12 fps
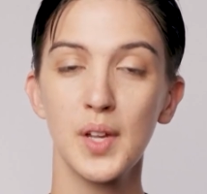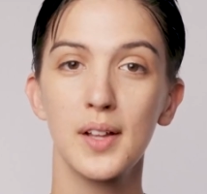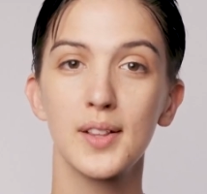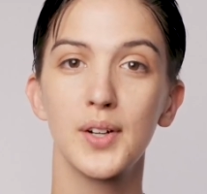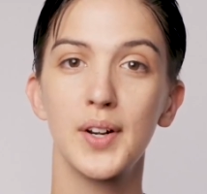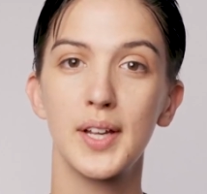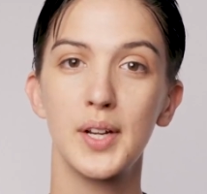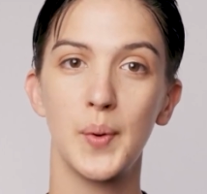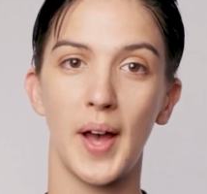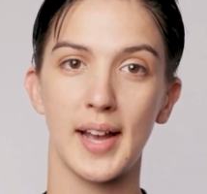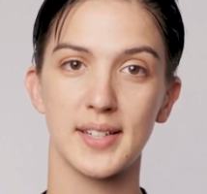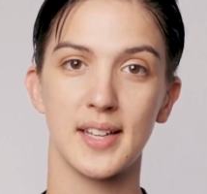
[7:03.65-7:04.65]
Learning a new
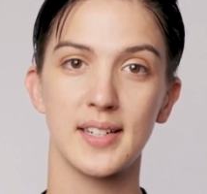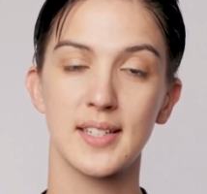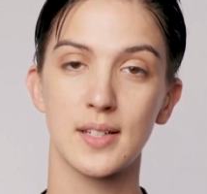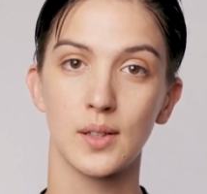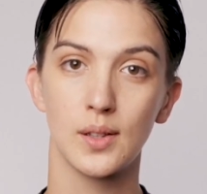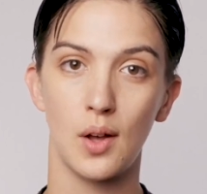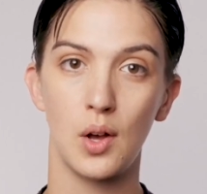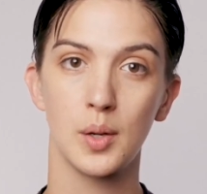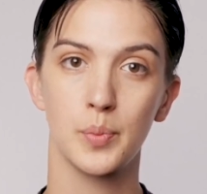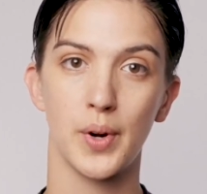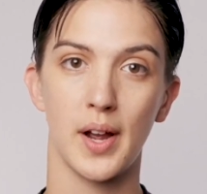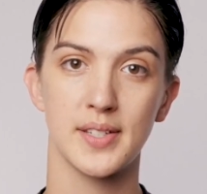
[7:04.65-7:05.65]
accent is a long
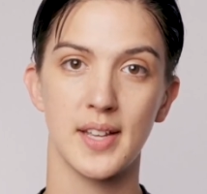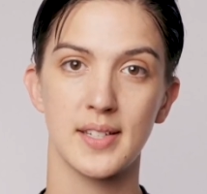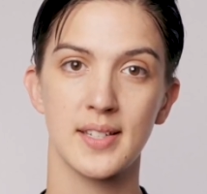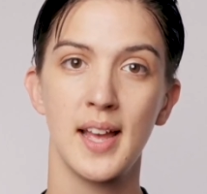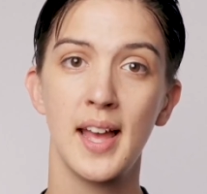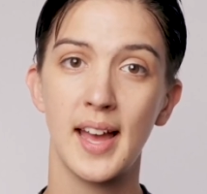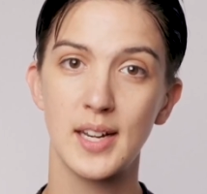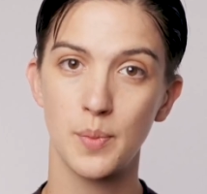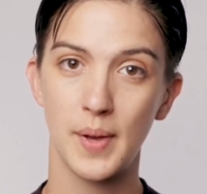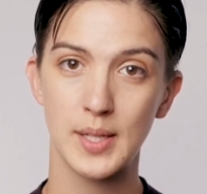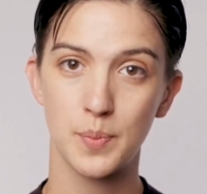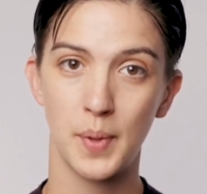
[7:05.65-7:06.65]
process and
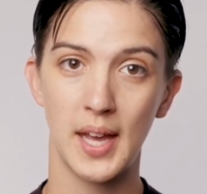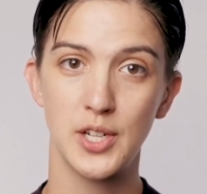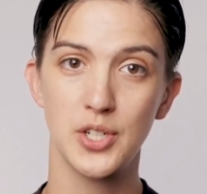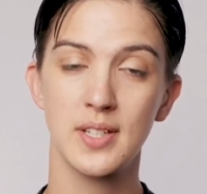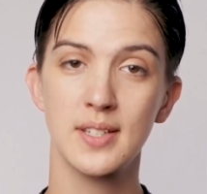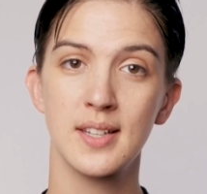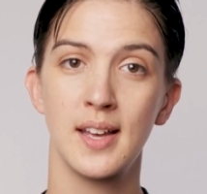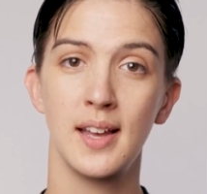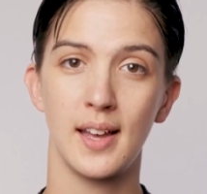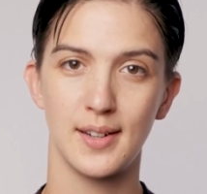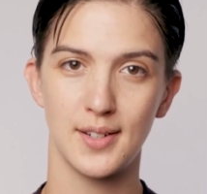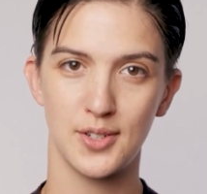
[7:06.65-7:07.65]
demands patience
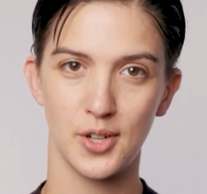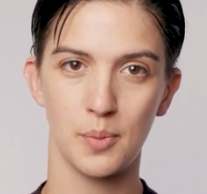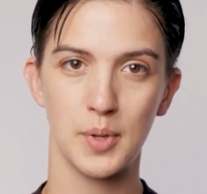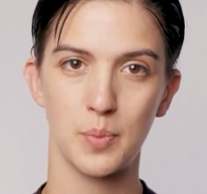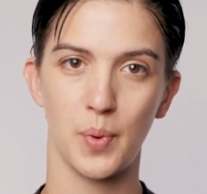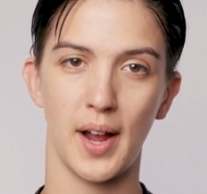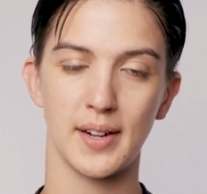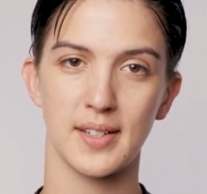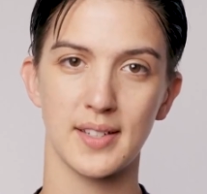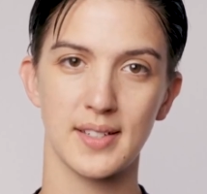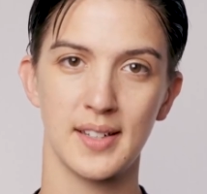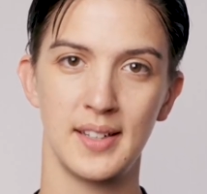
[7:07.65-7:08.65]
and determined
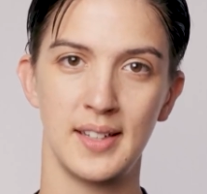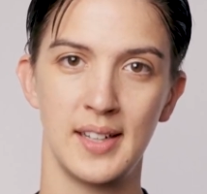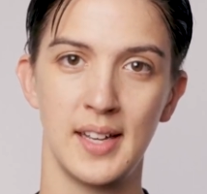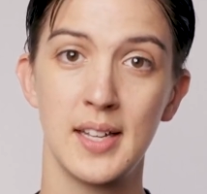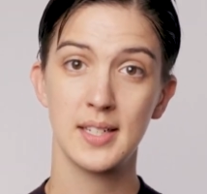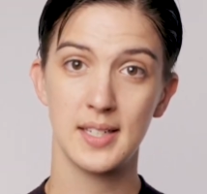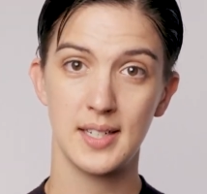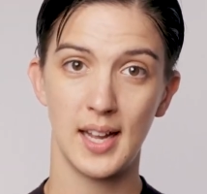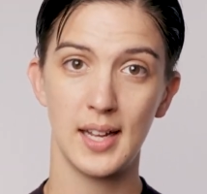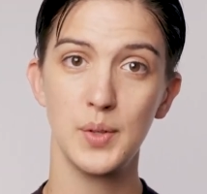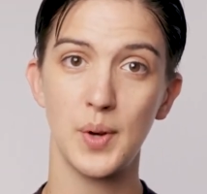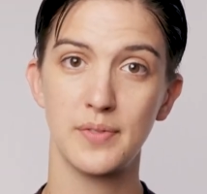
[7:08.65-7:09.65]
practice.
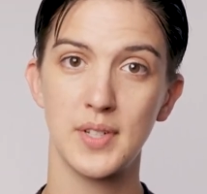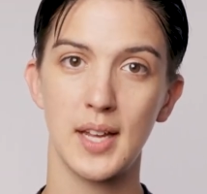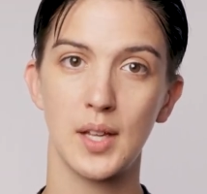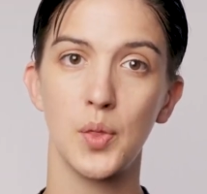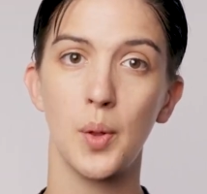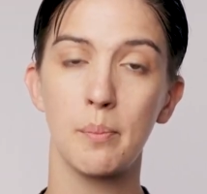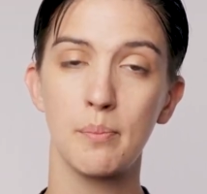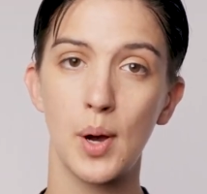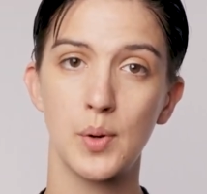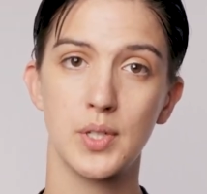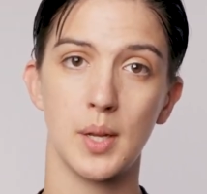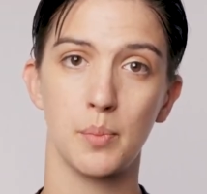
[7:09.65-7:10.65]
Today, you have taken the
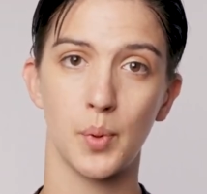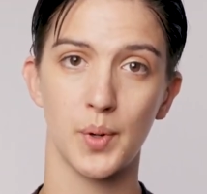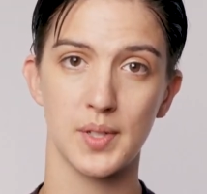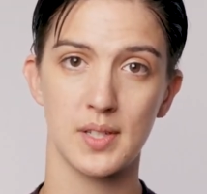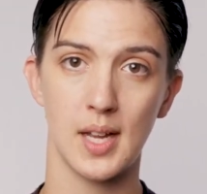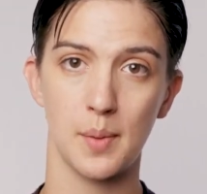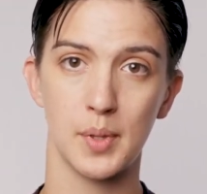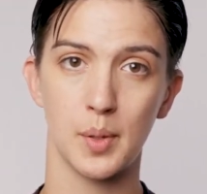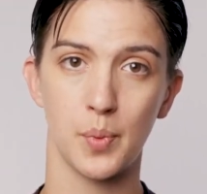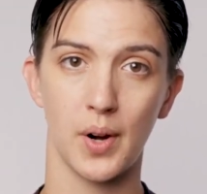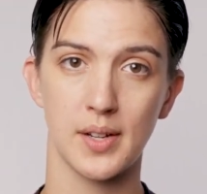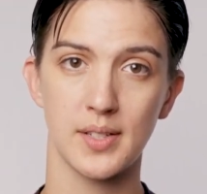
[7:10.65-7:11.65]
most important step in the
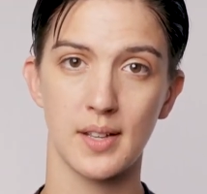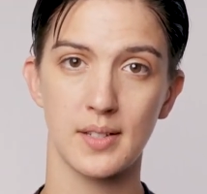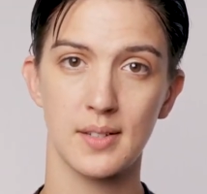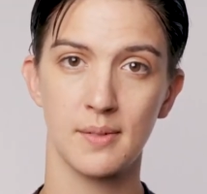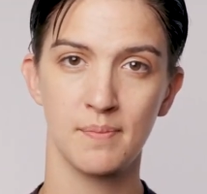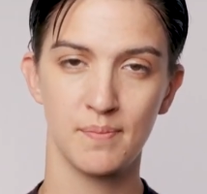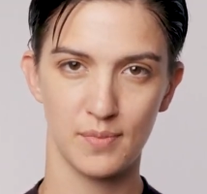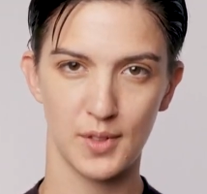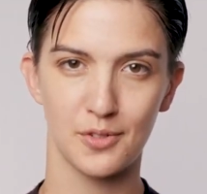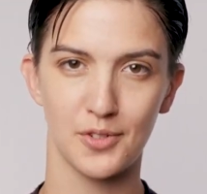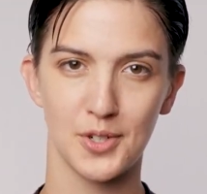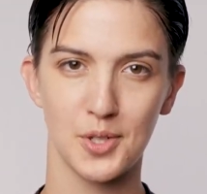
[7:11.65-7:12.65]
process, the
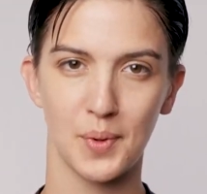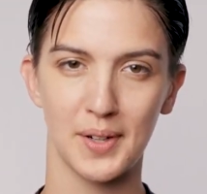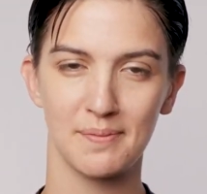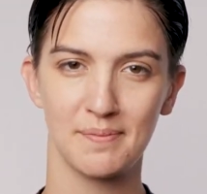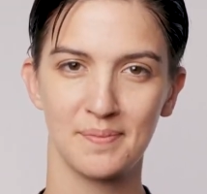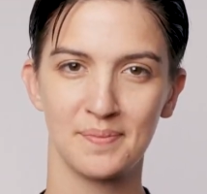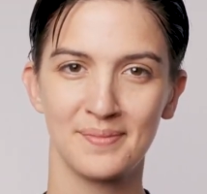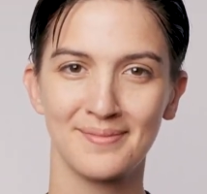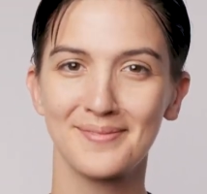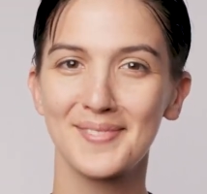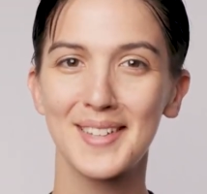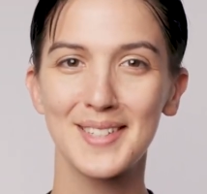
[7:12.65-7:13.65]
first one.
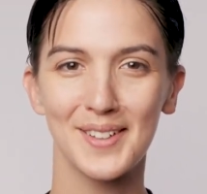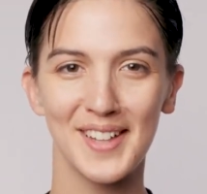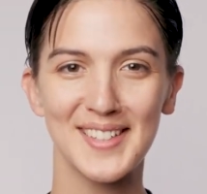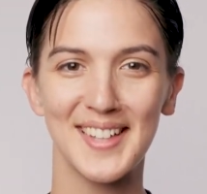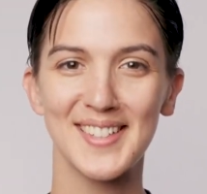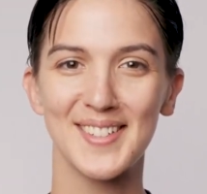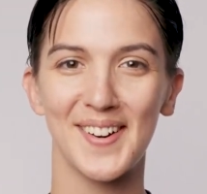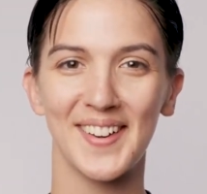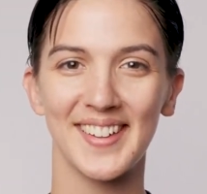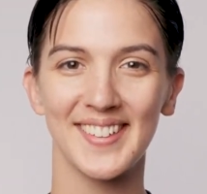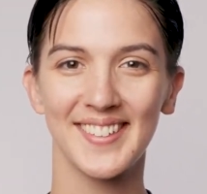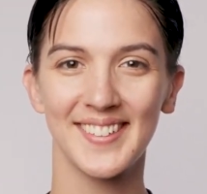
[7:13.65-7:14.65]
So let's get started.